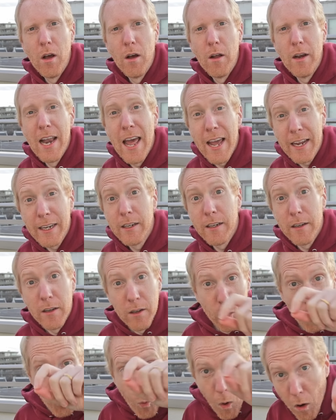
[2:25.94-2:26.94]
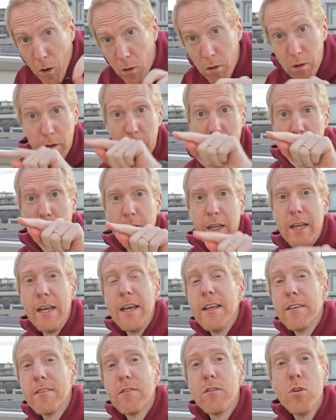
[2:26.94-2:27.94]
leg wall
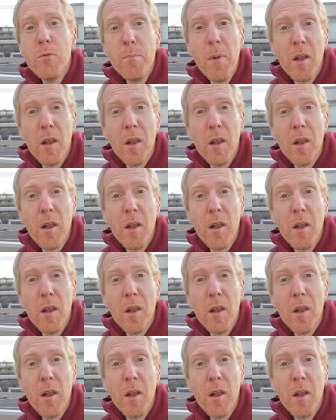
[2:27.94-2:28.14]
is 2